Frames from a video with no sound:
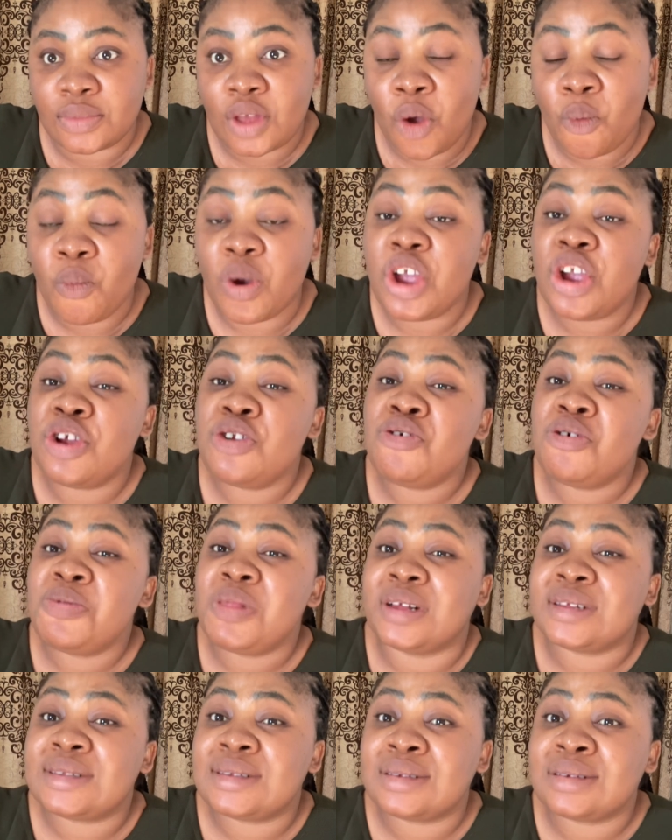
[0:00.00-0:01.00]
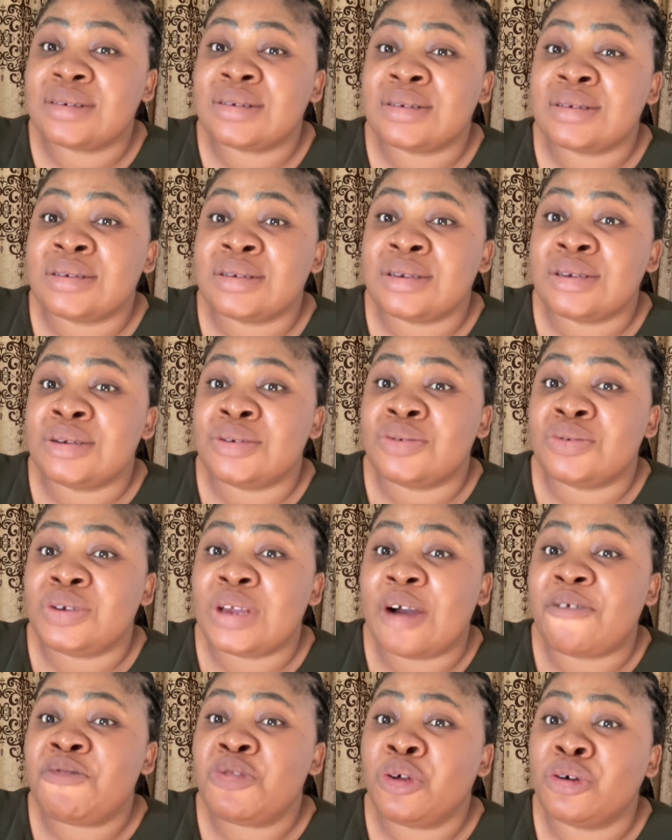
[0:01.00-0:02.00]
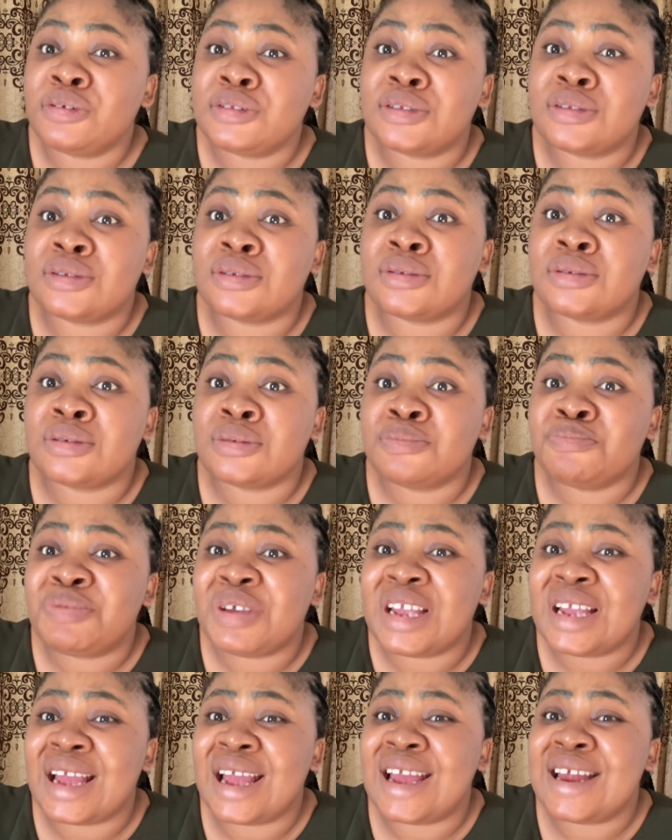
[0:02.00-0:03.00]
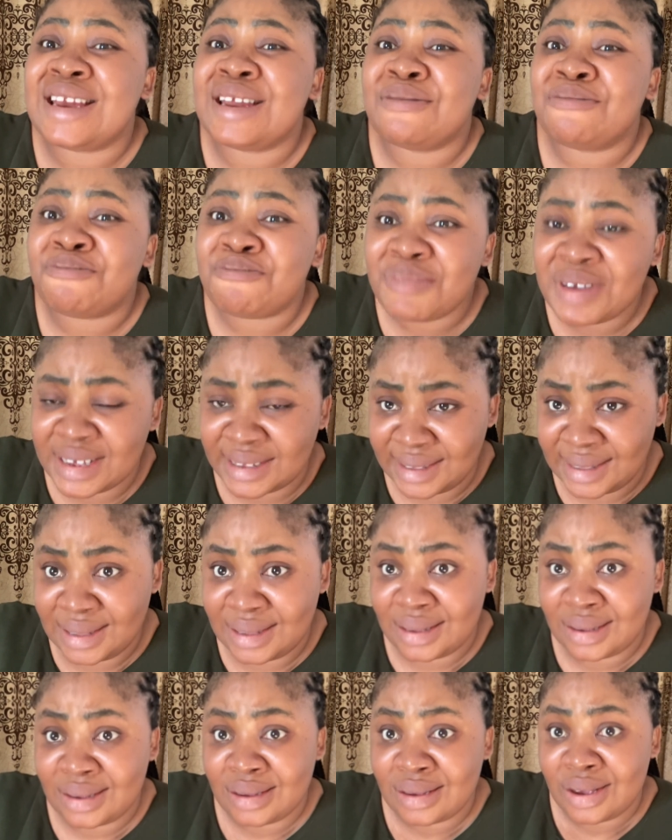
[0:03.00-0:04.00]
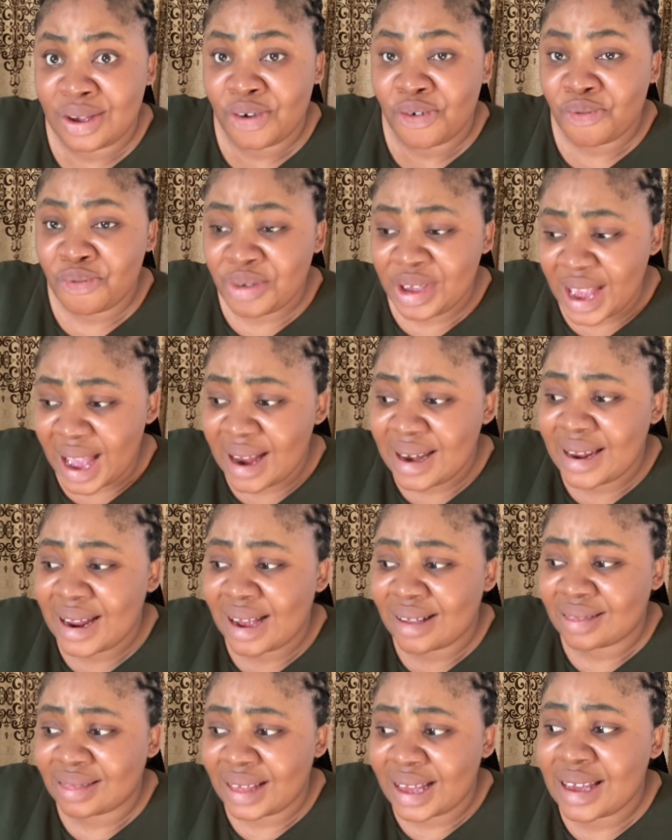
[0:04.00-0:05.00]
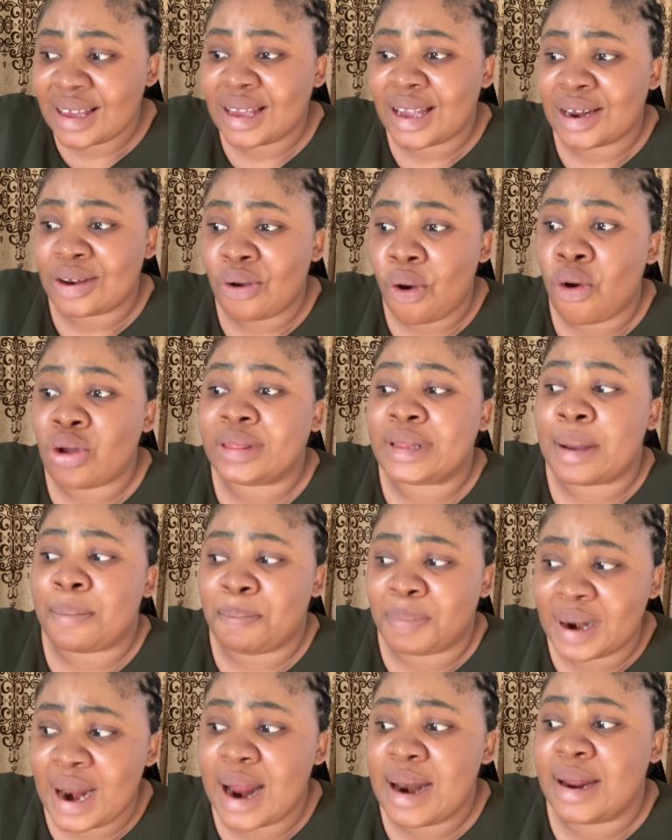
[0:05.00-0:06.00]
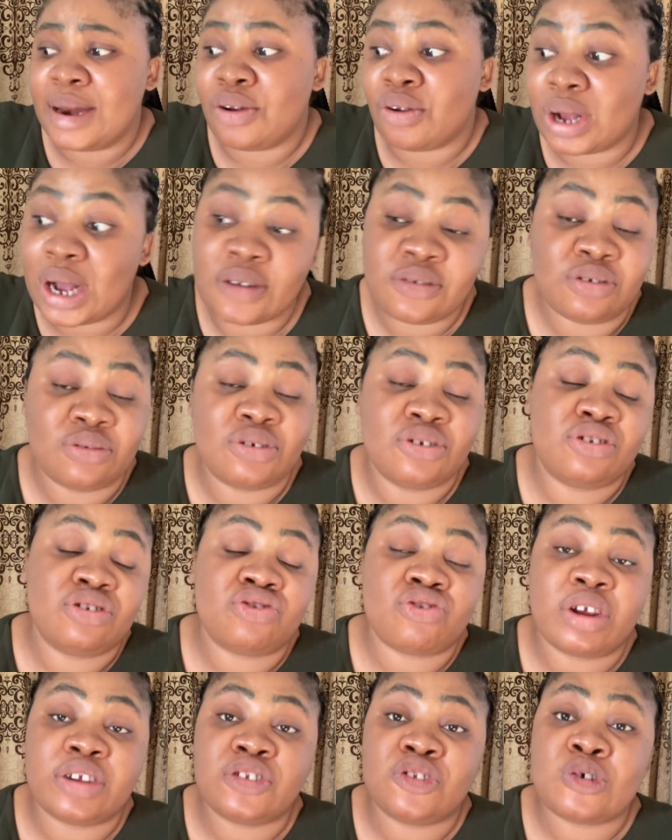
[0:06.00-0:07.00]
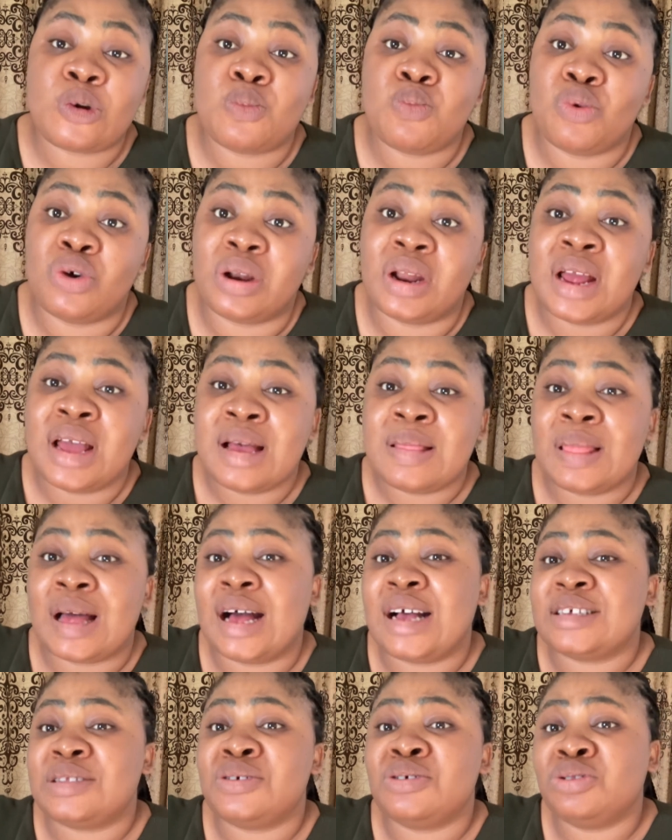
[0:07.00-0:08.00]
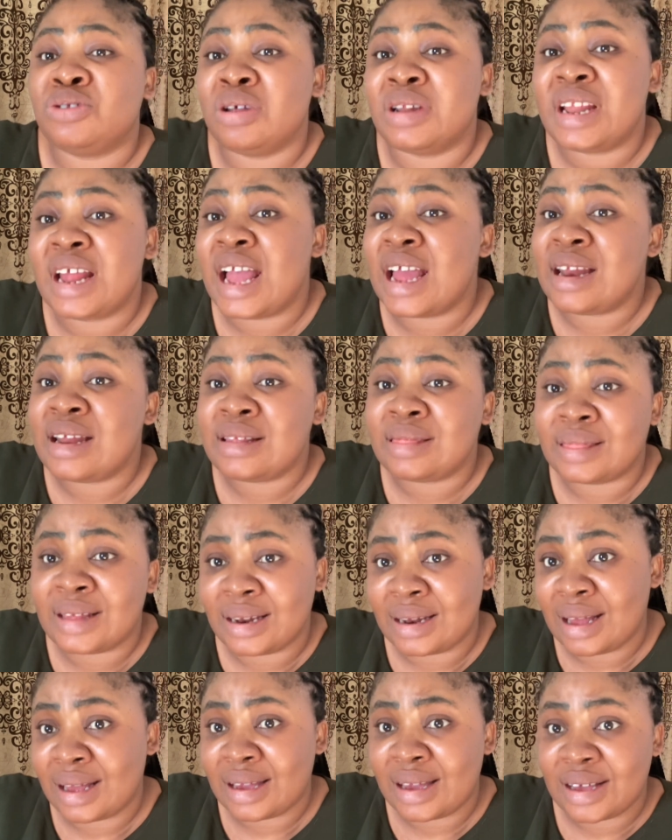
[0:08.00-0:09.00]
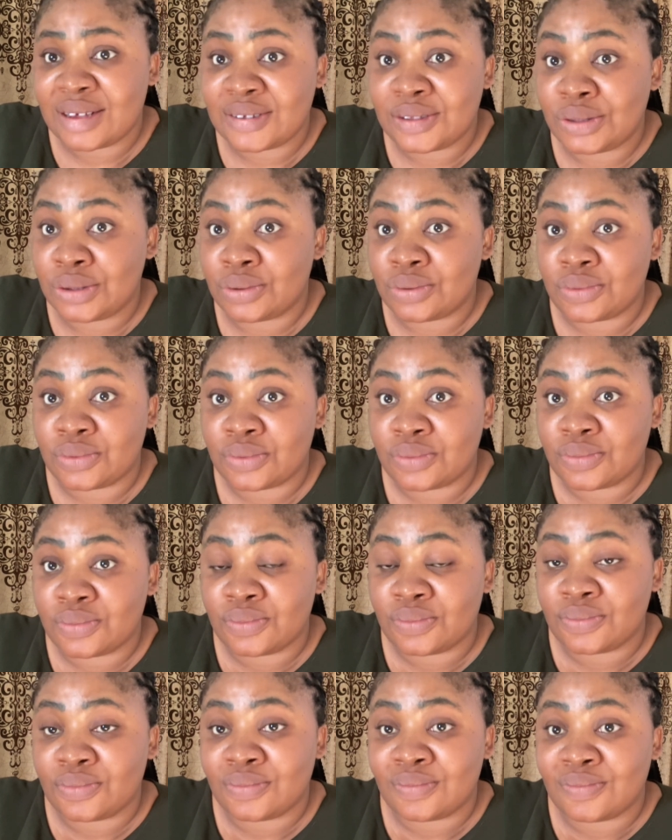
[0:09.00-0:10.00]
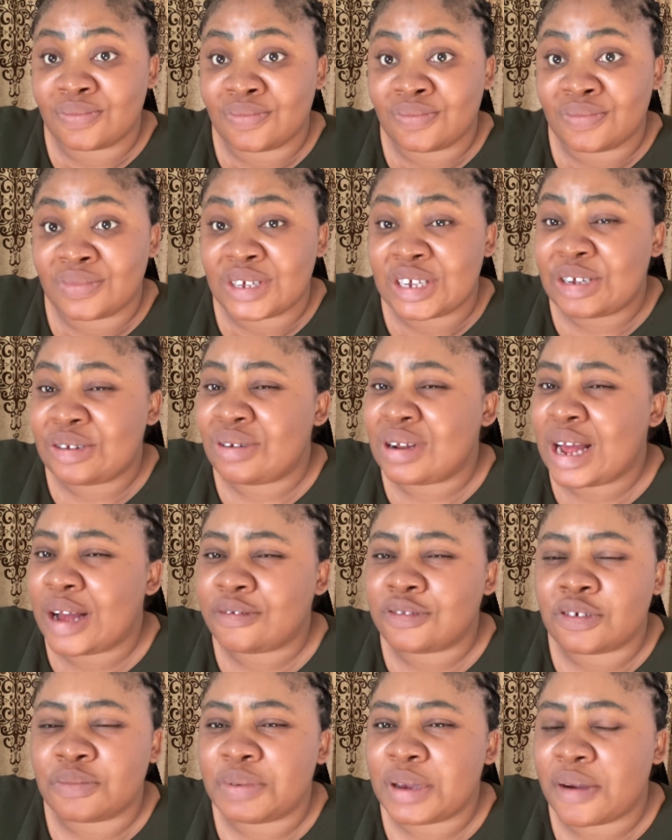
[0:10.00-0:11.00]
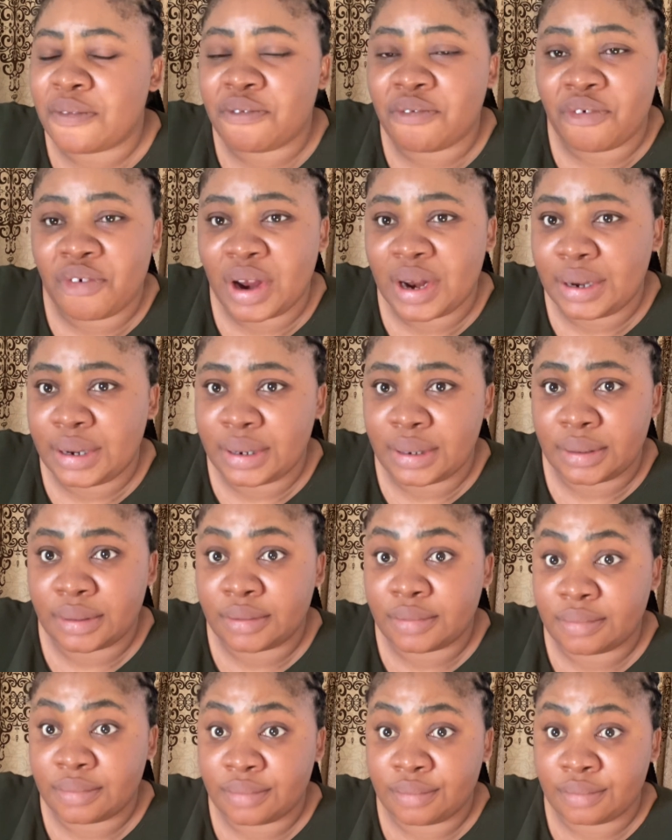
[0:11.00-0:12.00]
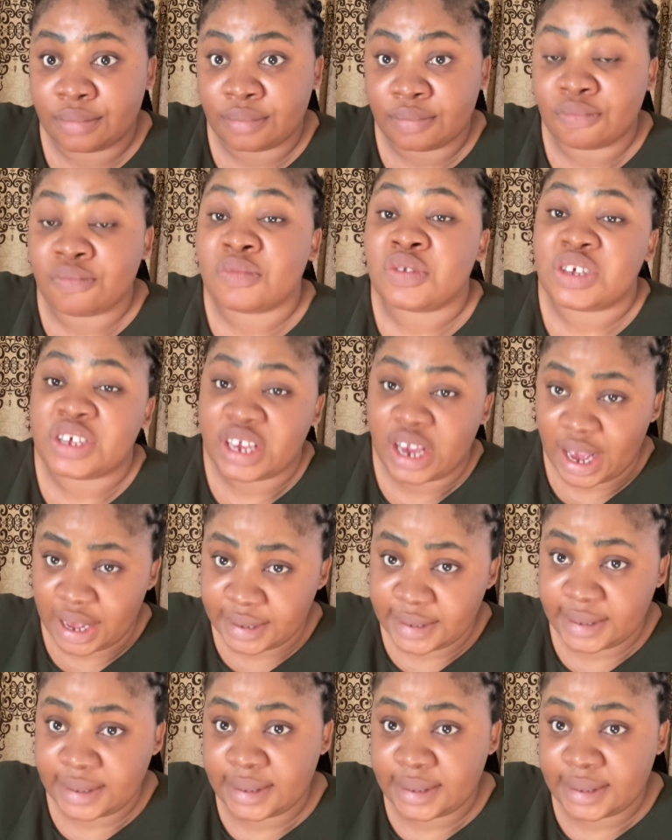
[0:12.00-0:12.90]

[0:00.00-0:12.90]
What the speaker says: When you know that you have not been in the midst where they are thinking or they are planning on how to destroy someone that has not done anything against you, you don't have to be afraid. Yes.